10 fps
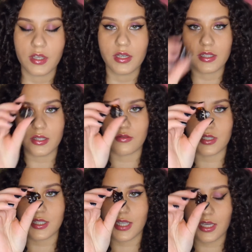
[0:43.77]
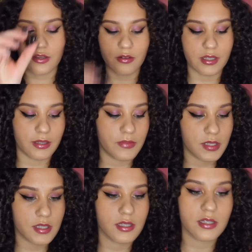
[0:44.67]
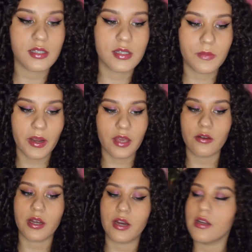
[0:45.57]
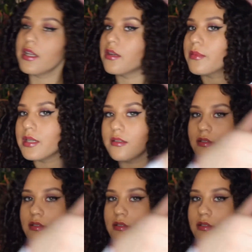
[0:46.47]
So just take your clips, spray your hair a little bit